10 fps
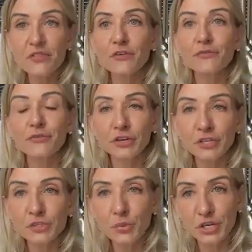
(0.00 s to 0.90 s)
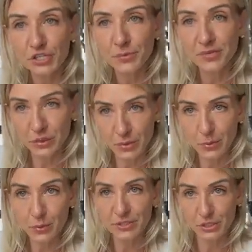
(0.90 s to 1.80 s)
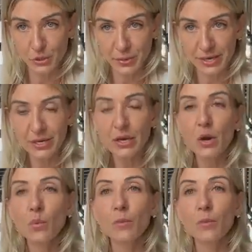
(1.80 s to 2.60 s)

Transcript: The first workshop that we will be doing